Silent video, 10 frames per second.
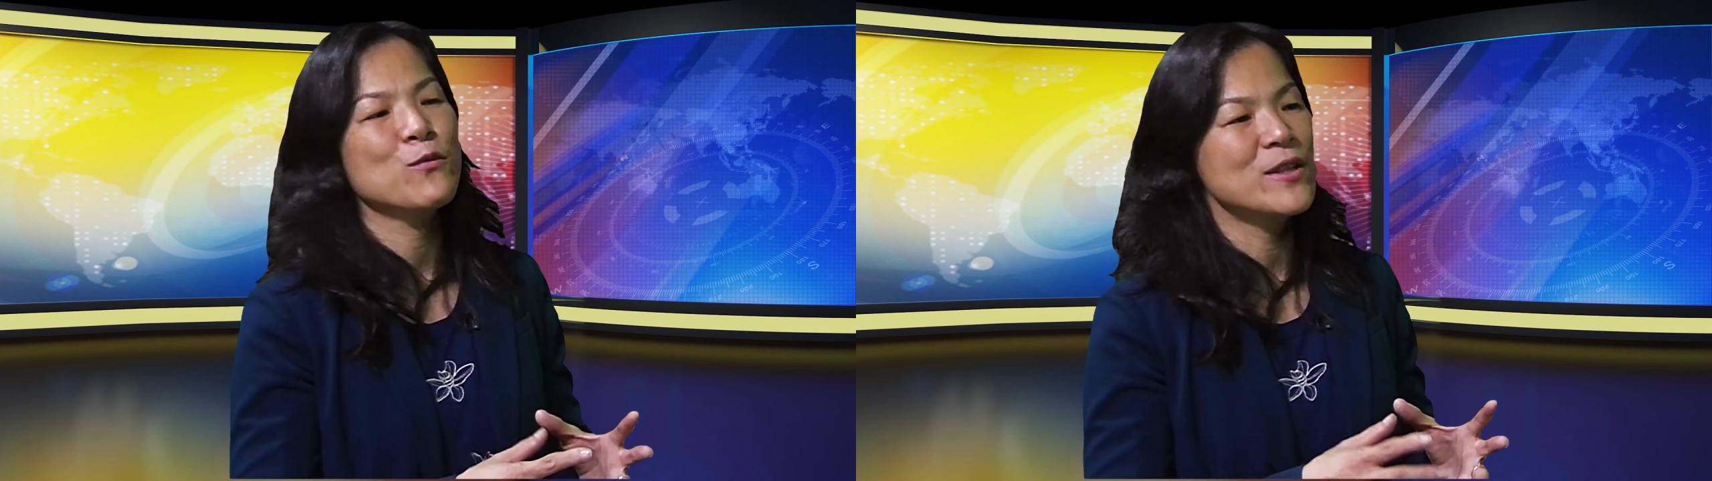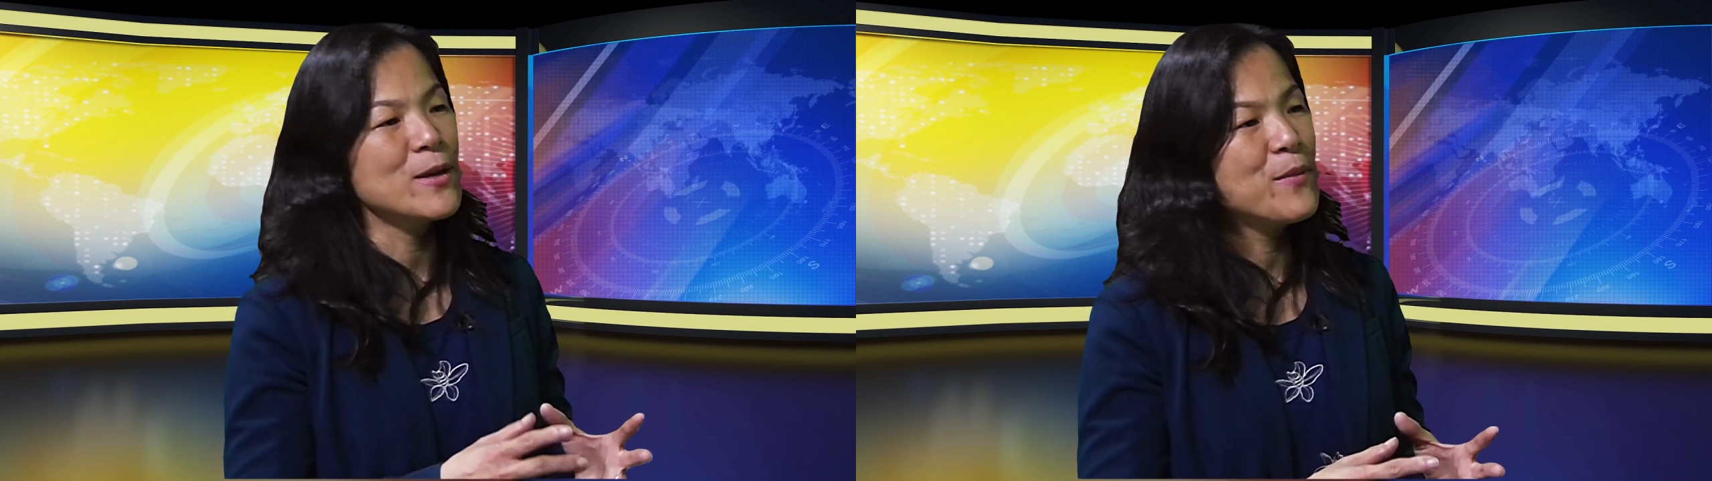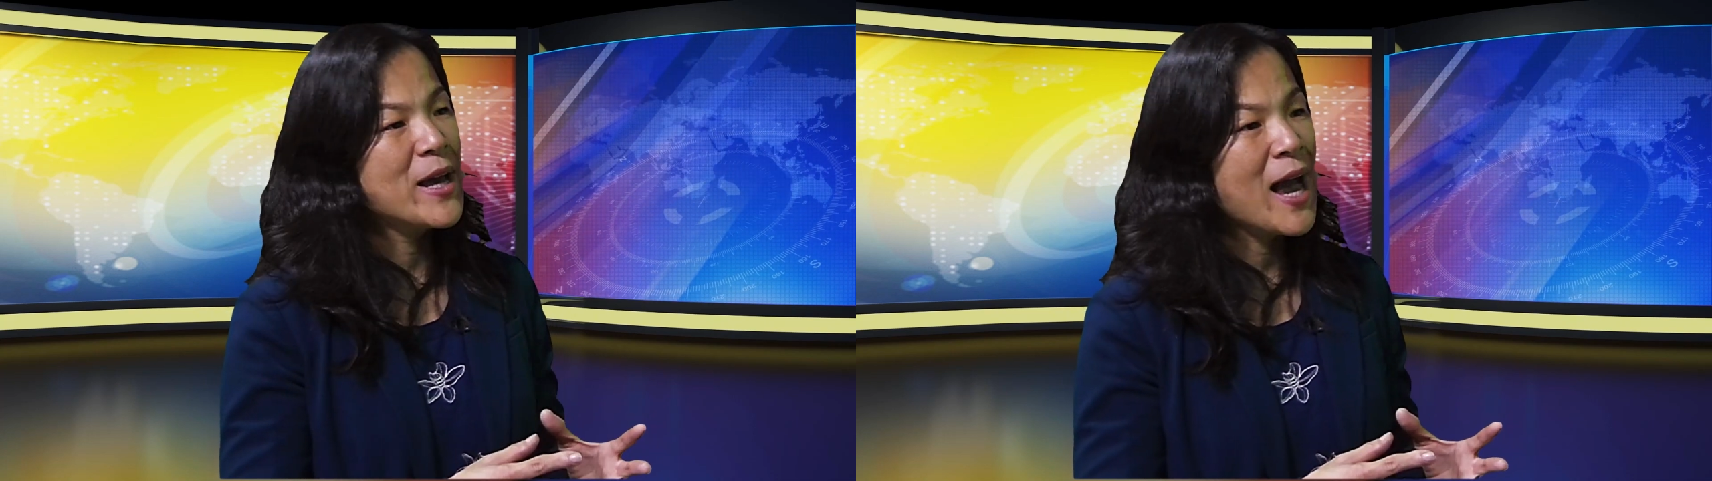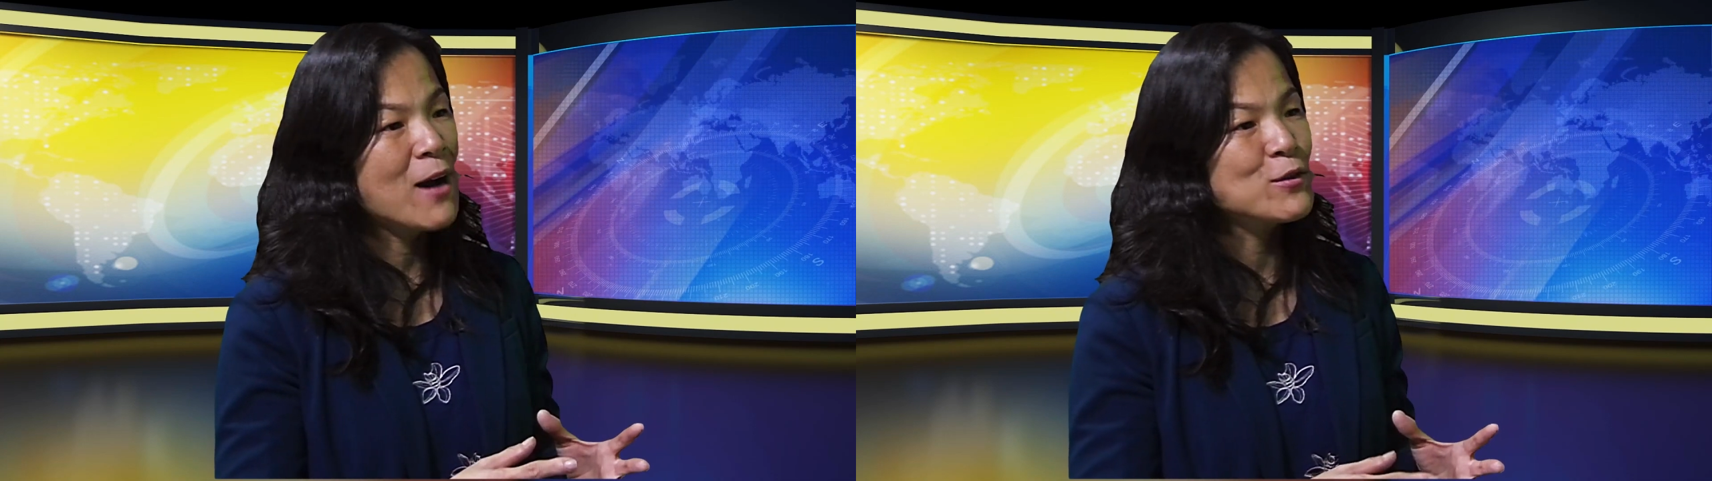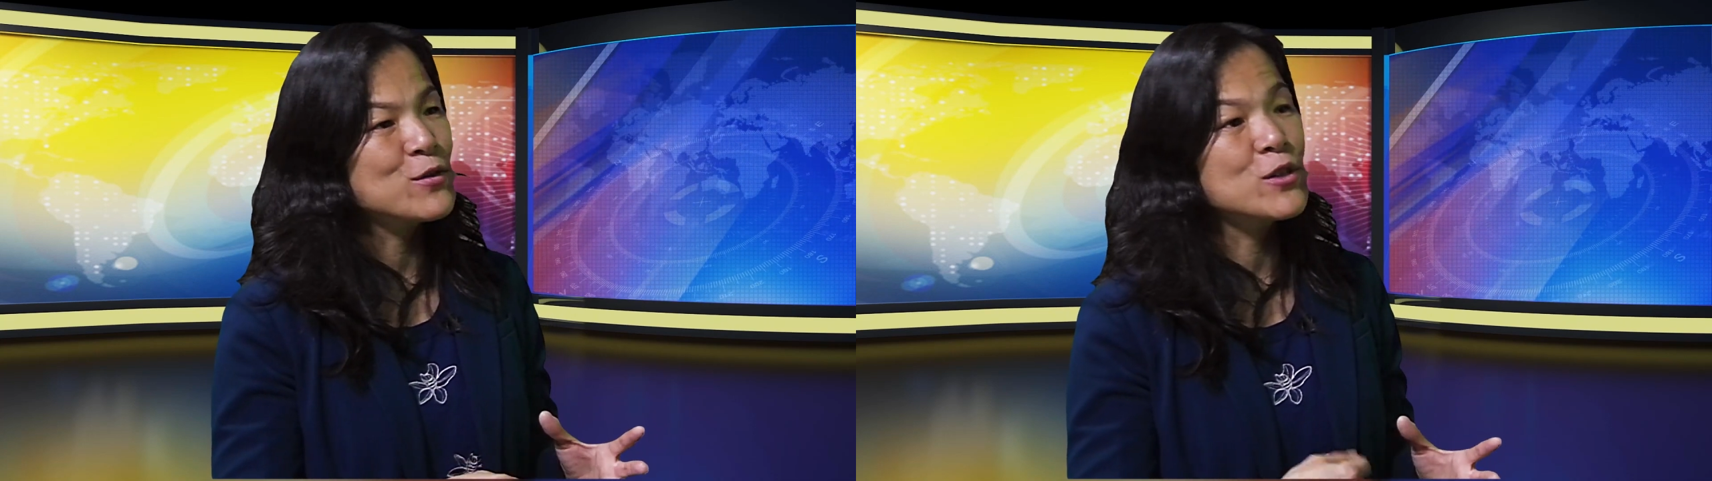when they pay
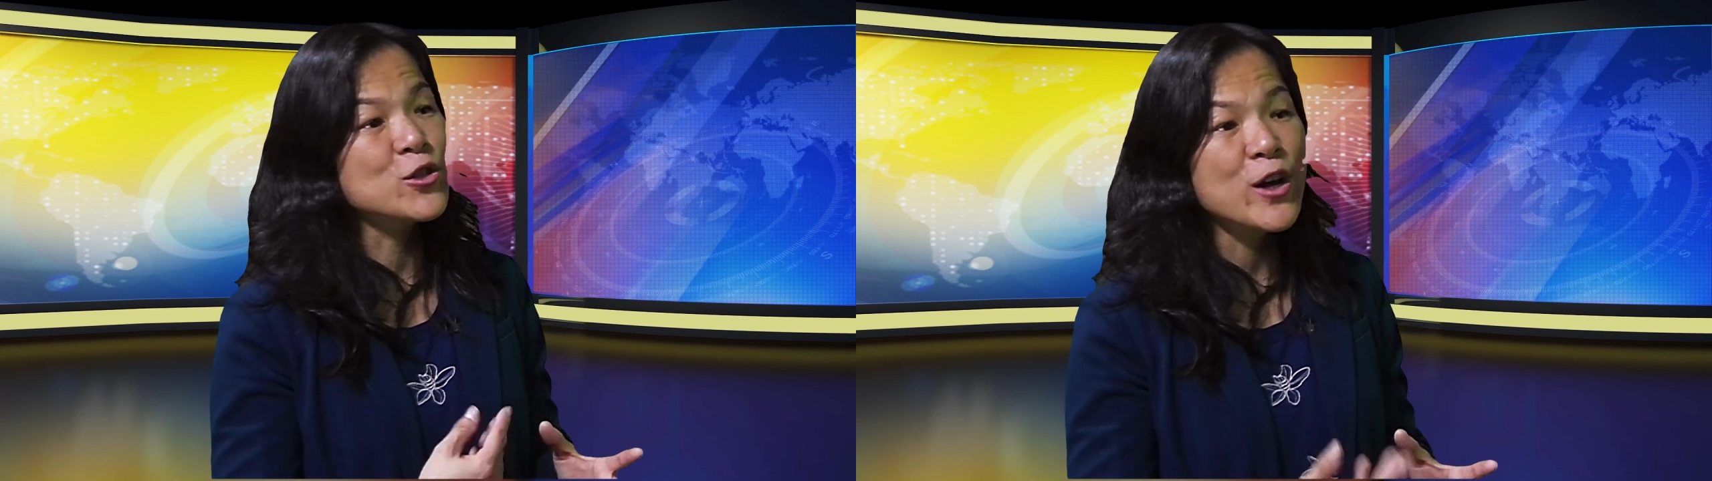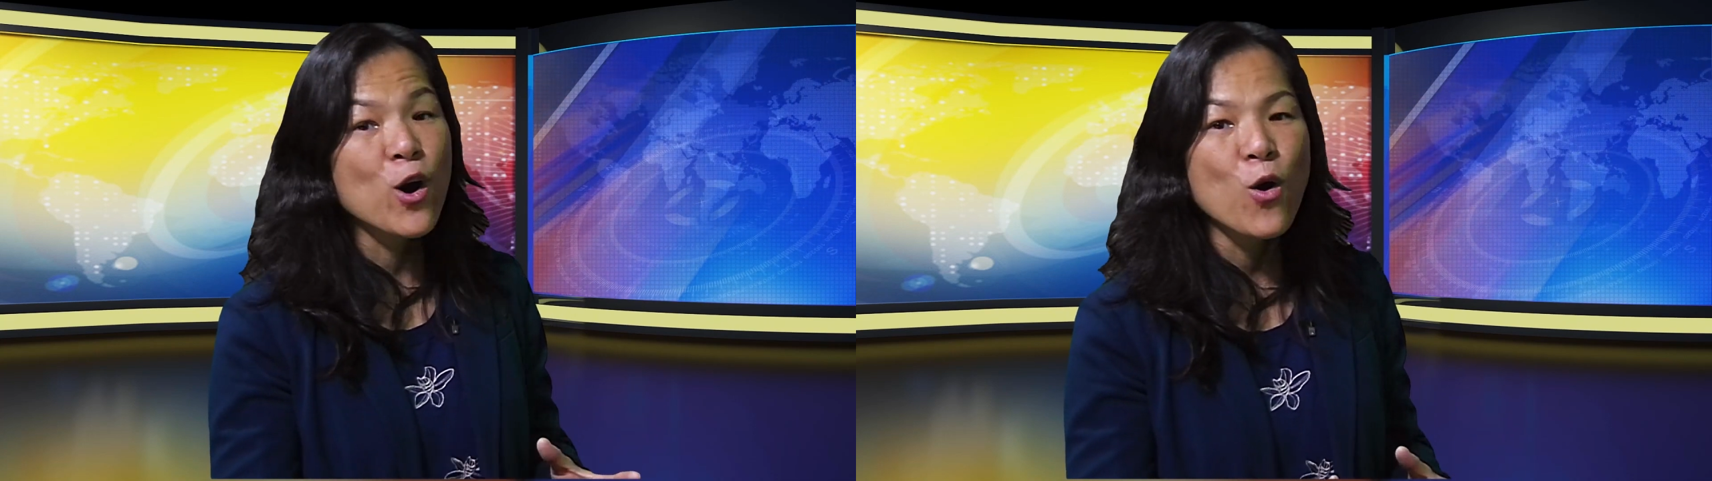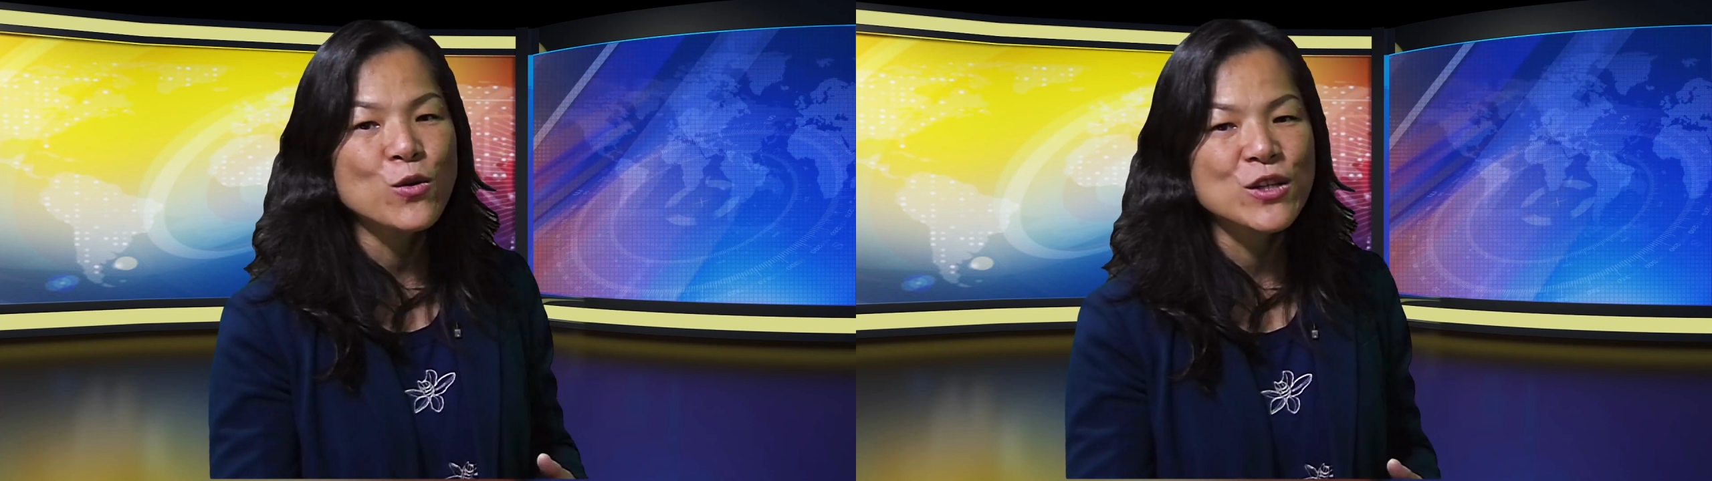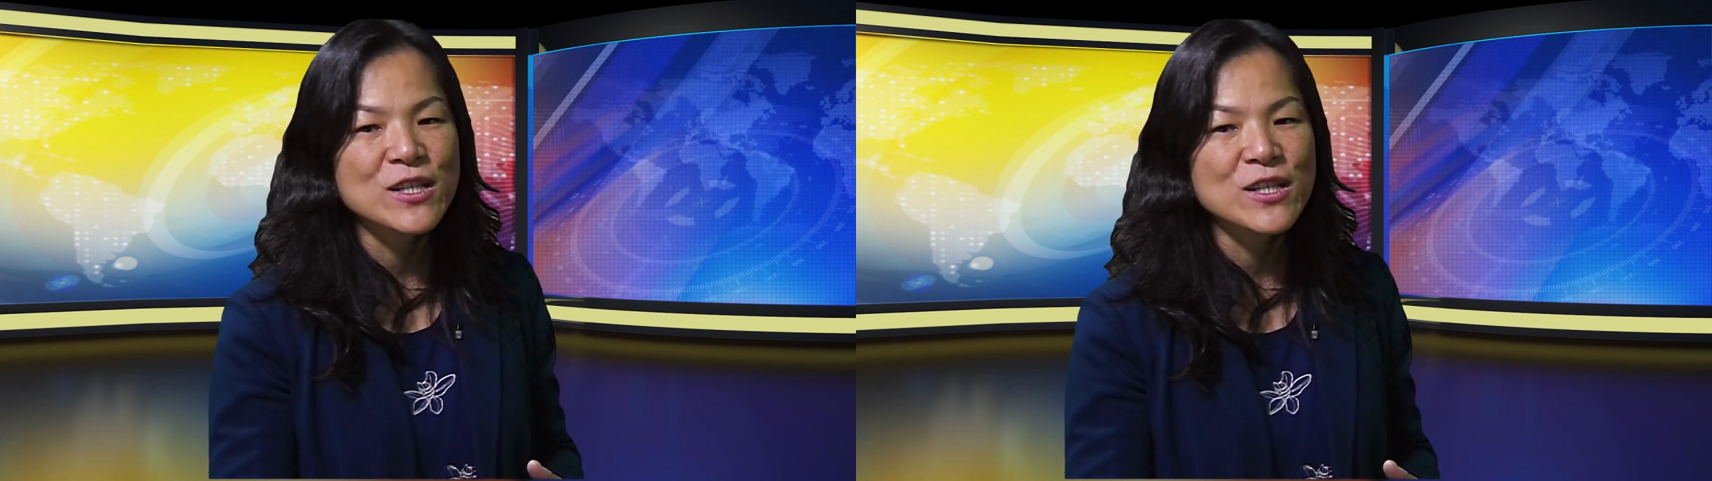out to the shareholder,